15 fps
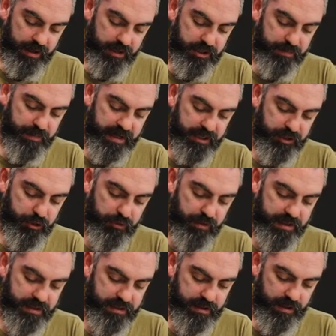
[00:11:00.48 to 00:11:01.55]
you're just making sure
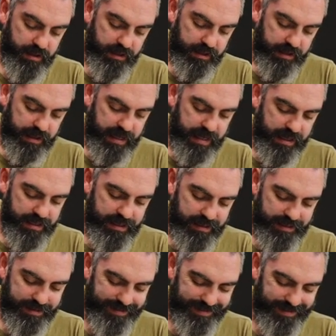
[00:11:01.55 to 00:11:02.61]
there's
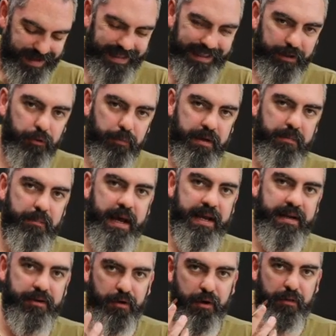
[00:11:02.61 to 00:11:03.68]
a little bit of
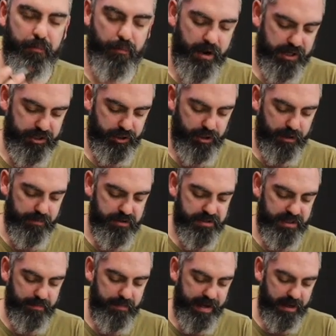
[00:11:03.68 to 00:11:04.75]
paint on the brush, so I'm
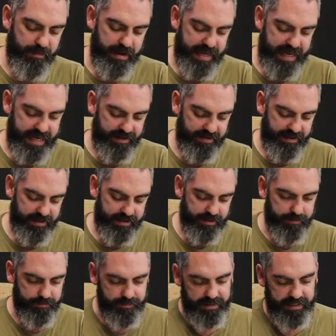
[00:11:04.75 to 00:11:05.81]
using the back of my hand there
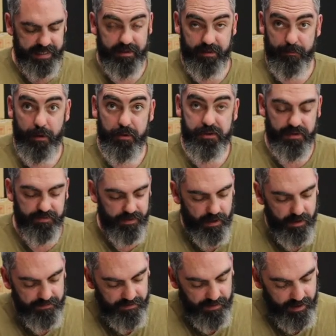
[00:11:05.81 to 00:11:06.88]
to get the most of it
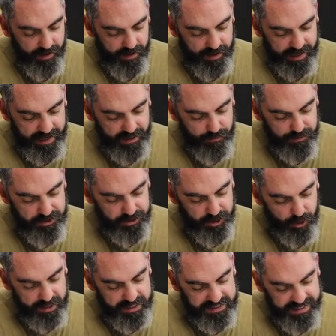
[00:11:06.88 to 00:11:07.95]
off. And then we're just
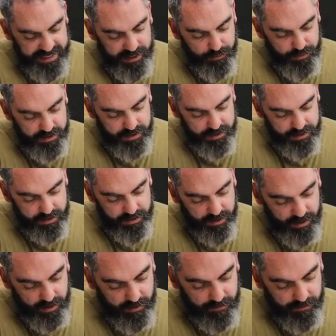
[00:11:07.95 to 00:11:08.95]
going downwards